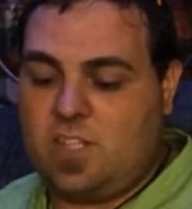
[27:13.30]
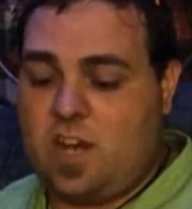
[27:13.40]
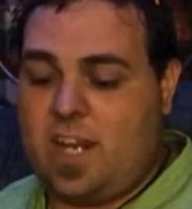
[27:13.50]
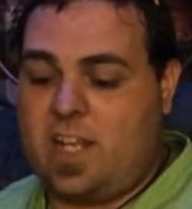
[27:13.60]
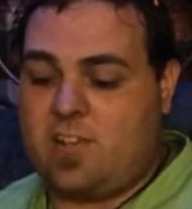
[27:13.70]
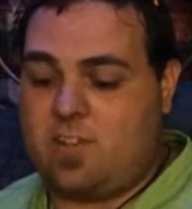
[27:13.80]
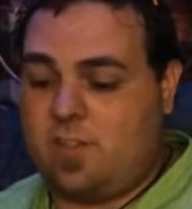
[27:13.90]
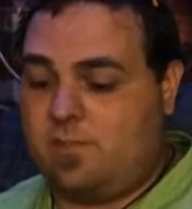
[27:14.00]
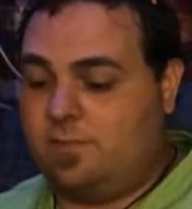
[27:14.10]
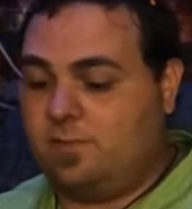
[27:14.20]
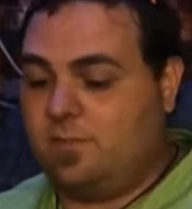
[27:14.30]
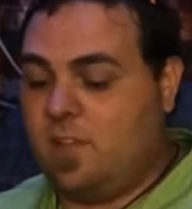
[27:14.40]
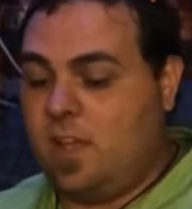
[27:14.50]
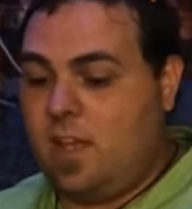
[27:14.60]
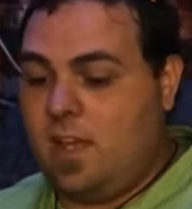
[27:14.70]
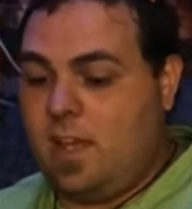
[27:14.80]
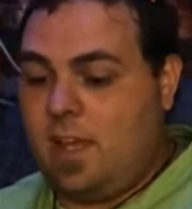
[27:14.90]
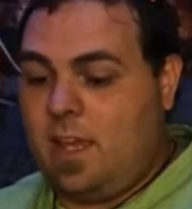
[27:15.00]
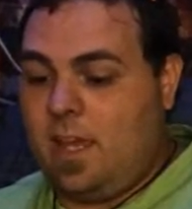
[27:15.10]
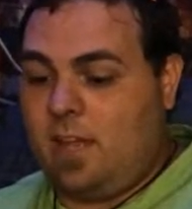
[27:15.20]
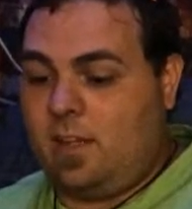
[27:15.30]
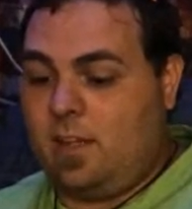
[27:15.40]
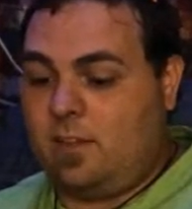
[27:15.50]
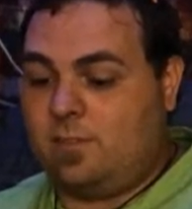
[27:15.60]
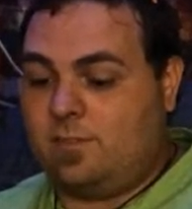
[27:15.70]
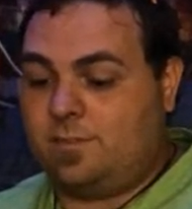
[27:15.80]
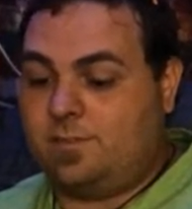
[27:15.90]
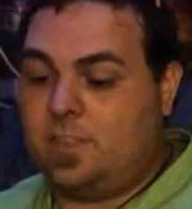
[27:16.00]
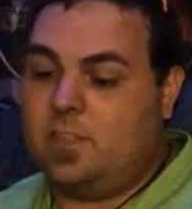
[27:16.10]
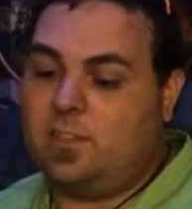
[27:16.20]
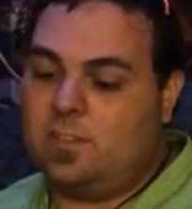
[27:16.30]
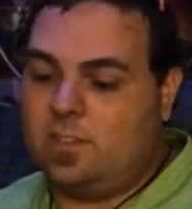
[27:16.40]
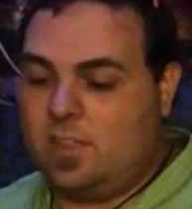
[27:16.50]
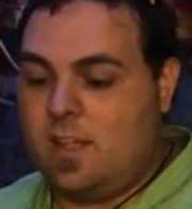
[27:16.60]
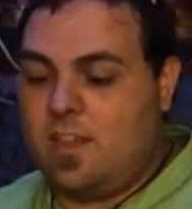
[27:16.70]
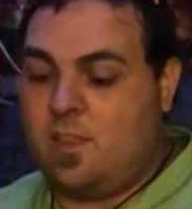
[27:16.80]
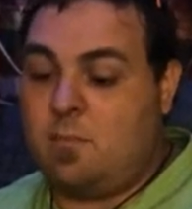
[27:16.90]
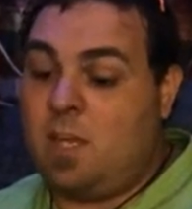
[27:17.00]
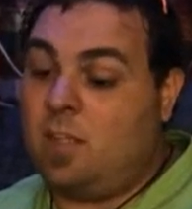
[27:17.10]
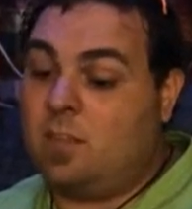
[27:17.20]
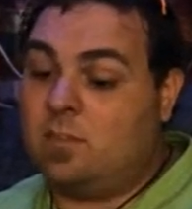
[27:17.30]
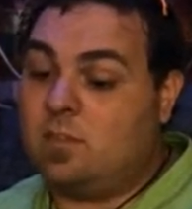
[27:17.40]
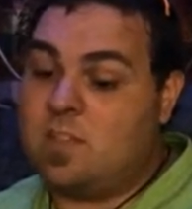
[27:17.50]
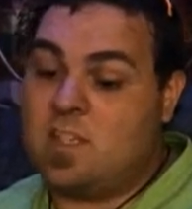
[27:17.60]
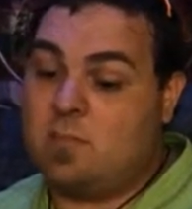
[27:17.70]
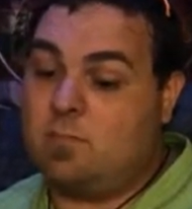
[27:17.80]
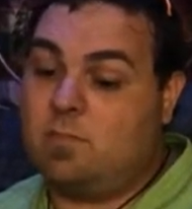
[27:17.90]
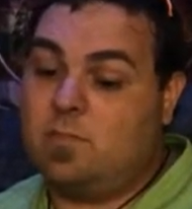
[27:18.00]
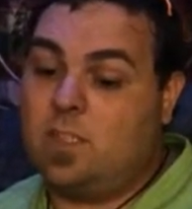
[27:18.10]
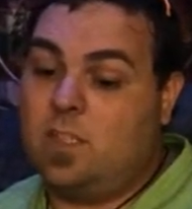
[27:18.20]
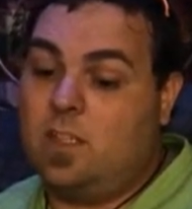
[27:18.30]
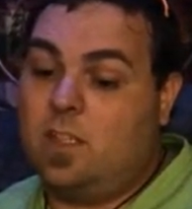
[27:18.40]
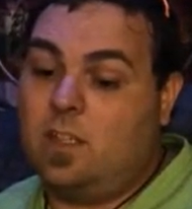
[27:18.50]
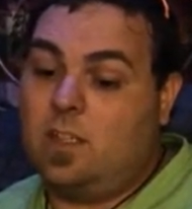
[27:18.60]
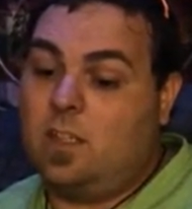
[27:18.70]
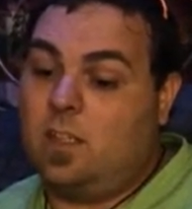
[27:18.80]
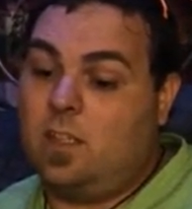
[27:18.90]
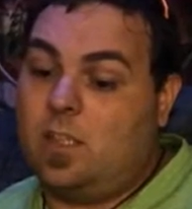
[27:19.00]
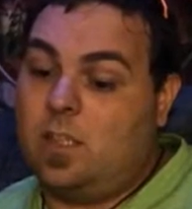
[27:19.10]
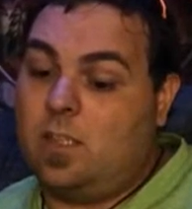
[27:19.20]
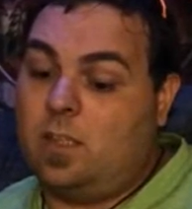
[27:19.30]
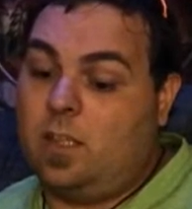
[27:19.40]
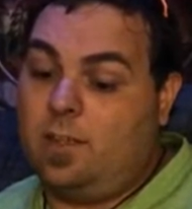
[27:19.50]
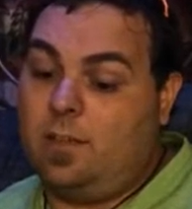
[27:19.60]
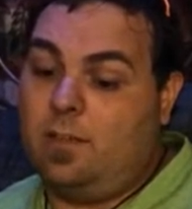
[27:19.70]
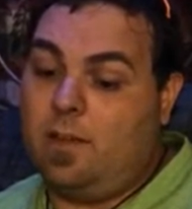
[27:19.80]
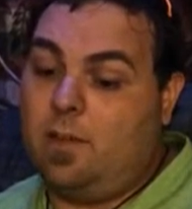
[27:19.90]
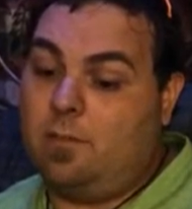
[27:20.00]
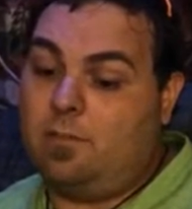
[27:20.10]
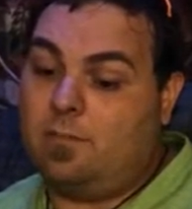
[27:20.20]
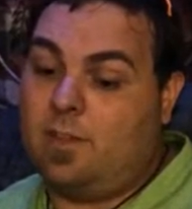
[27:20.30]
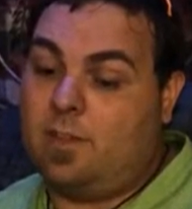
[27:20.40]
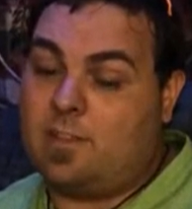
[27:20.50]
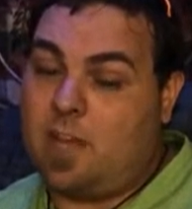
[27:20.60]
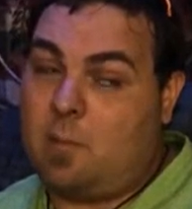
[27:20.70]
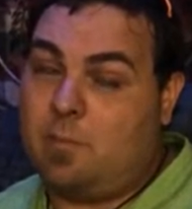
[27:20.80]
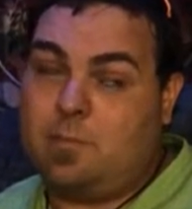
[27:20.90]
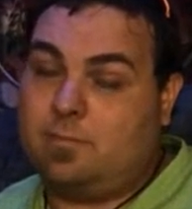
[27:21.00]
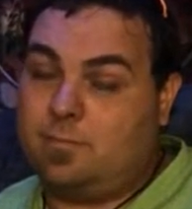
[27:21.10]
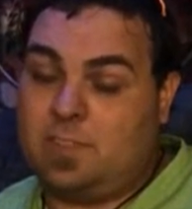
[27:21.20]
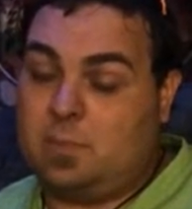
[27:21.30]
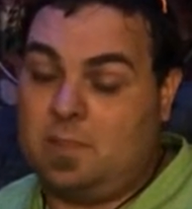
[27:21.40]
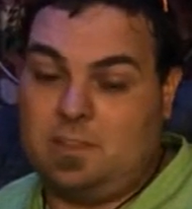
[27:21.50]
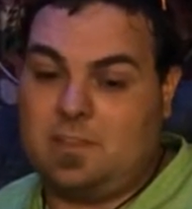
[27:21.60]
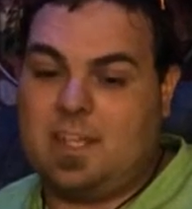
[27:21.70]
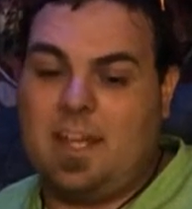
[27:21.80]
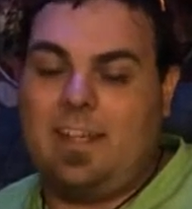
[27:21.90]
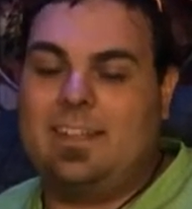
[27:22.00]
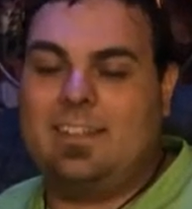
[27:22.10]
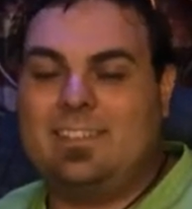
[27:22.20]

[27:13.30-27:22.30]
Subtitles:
triquetron, and then the maiden, some naked little hoe on the top is what it looks like.